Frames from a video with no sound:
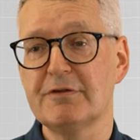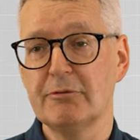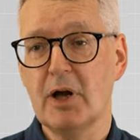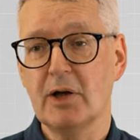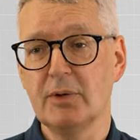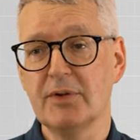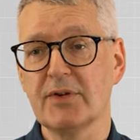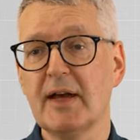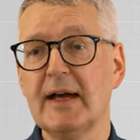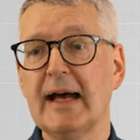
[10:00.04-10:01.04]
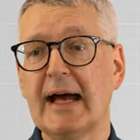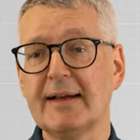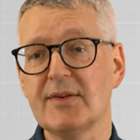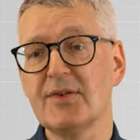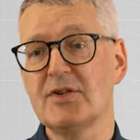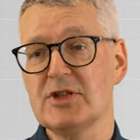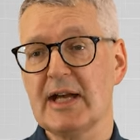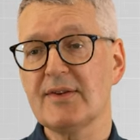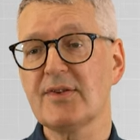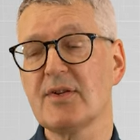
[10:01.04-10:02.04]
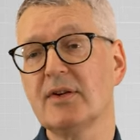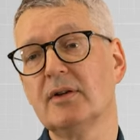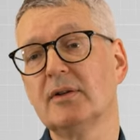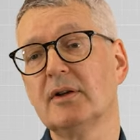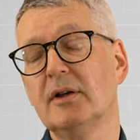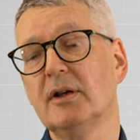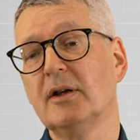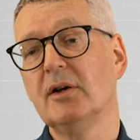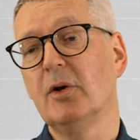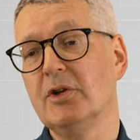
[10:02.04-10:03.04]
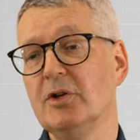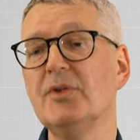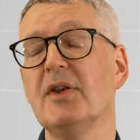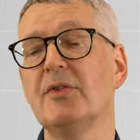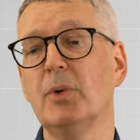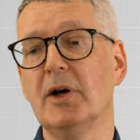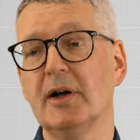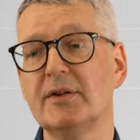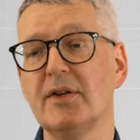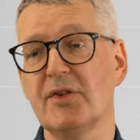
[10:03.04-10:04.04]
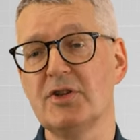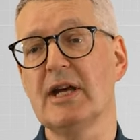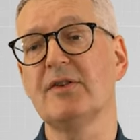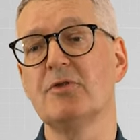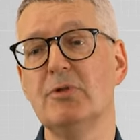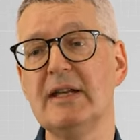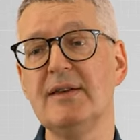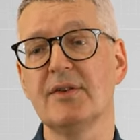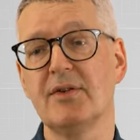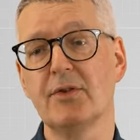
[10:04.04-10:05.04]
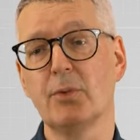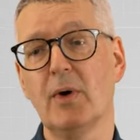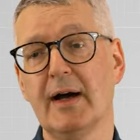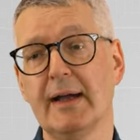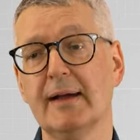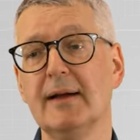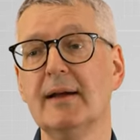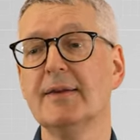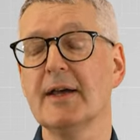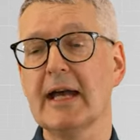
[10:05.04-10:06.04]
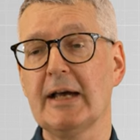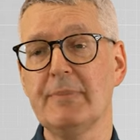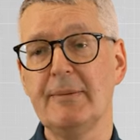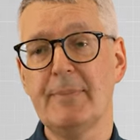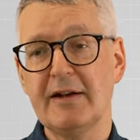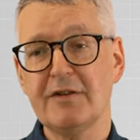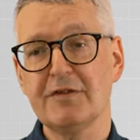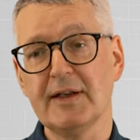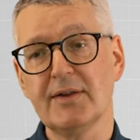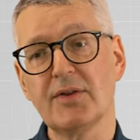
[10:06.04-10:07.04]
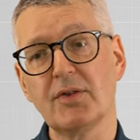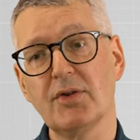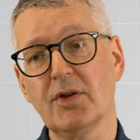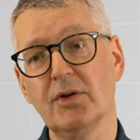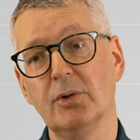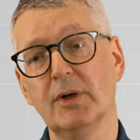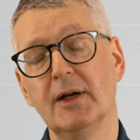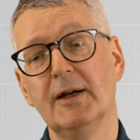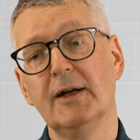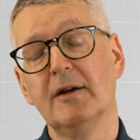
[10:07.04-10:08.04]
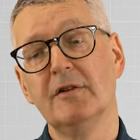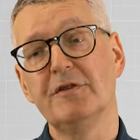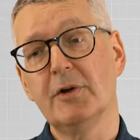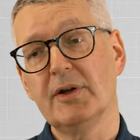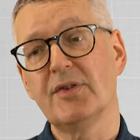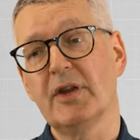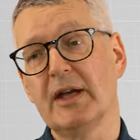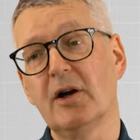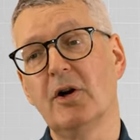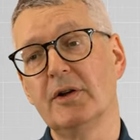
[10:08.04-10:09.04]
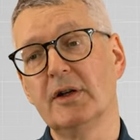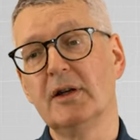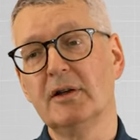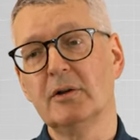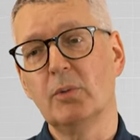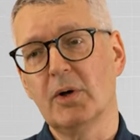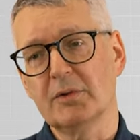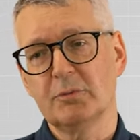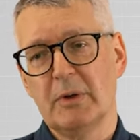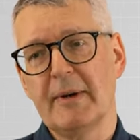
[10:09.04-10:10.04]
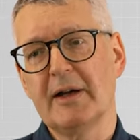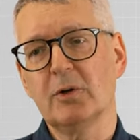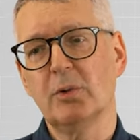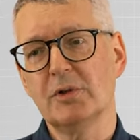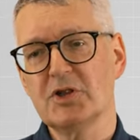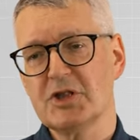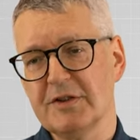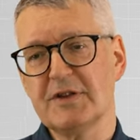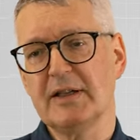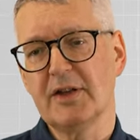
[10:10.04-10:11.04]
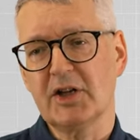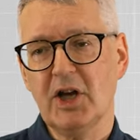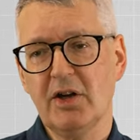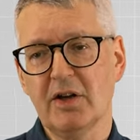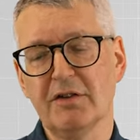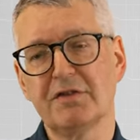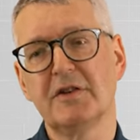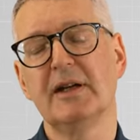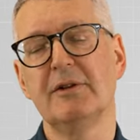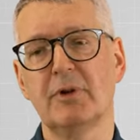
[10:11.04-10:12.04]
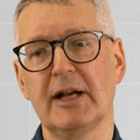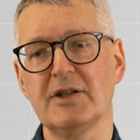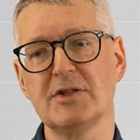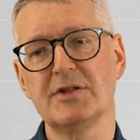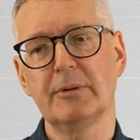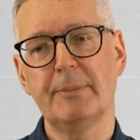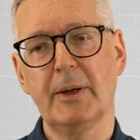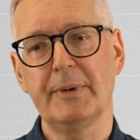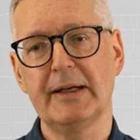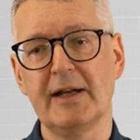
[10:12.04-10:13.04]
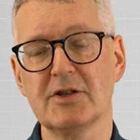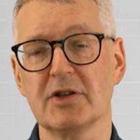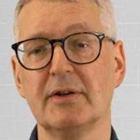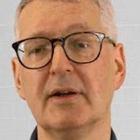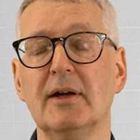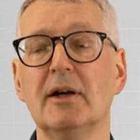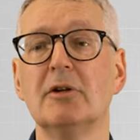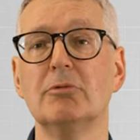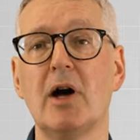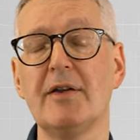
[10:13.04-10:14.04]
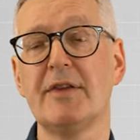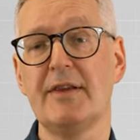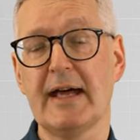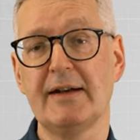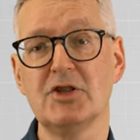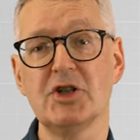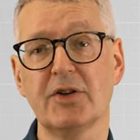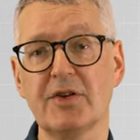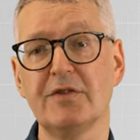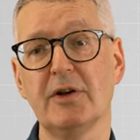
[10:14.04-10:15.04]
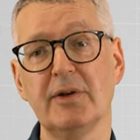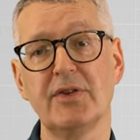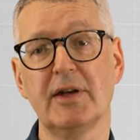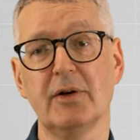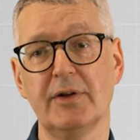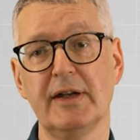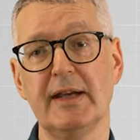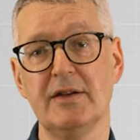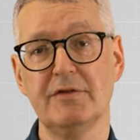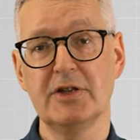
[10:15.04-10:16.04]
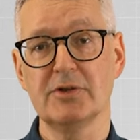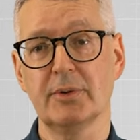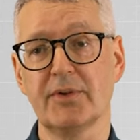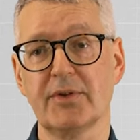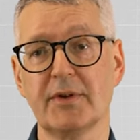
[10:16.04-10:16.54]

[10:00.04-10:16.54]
Rose, and suggest or use his work to suggest reasons why there can be benefits to focusing on what we might call shifting the curve in relation to a population rather than just focusing on individuals.